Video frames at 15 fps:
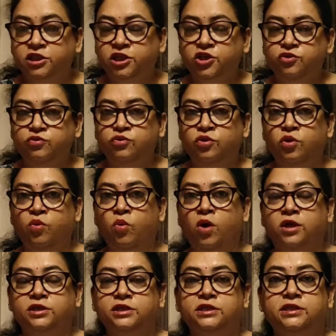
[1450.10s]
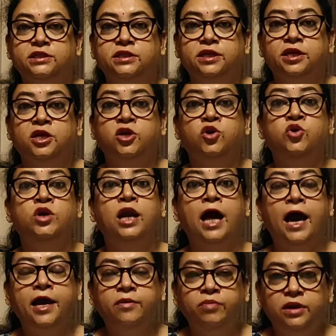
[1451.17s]
You know what is
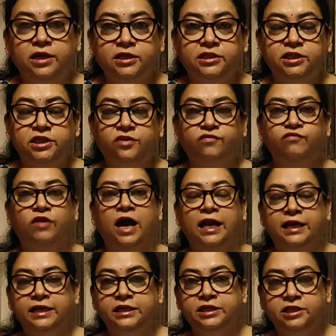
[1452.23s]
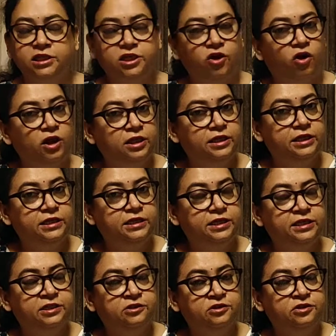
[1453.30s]
objectivity, you know what is
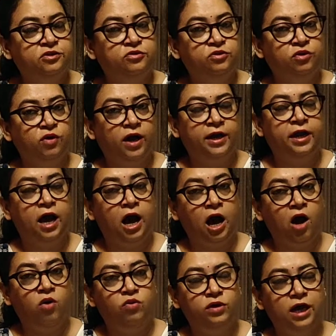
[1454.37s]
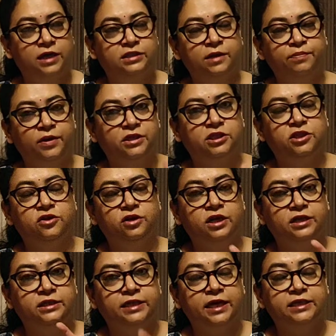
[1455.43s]
reliability, validity,
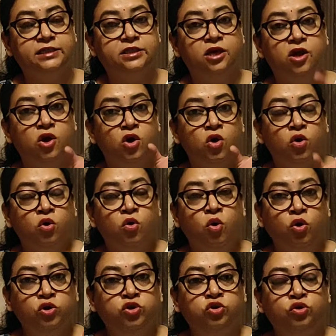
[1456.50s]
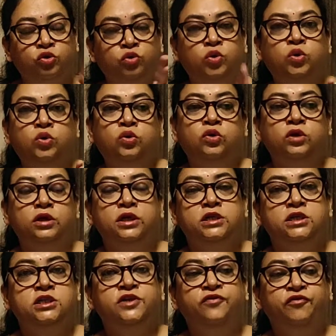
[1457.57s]
all these things you know, and how does a
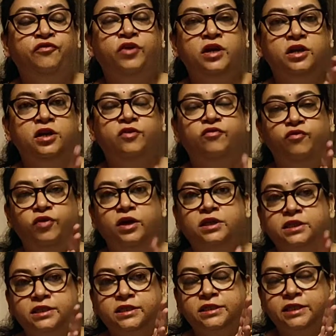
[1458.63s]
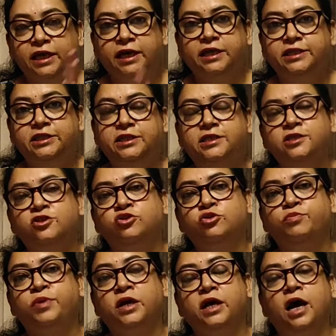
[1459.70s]
particular test go
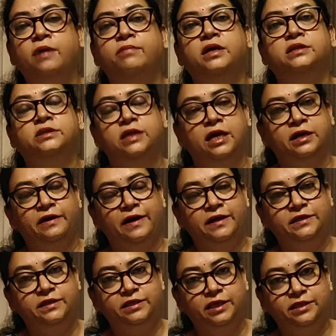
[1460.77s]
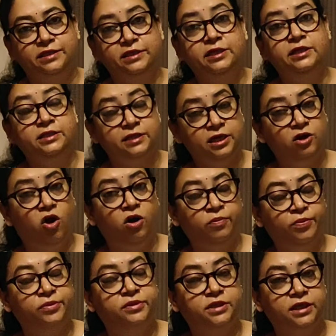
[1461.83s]
through different
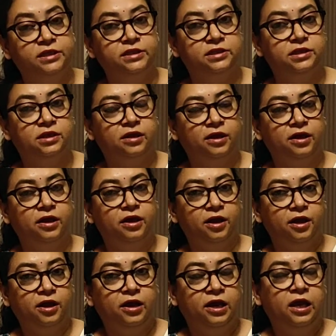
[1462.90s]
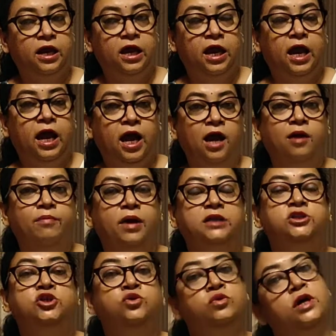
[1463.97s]
stages to become a standardized test.
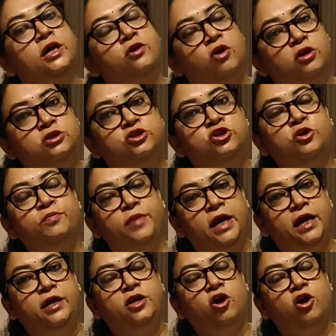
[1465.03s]
It's a long process.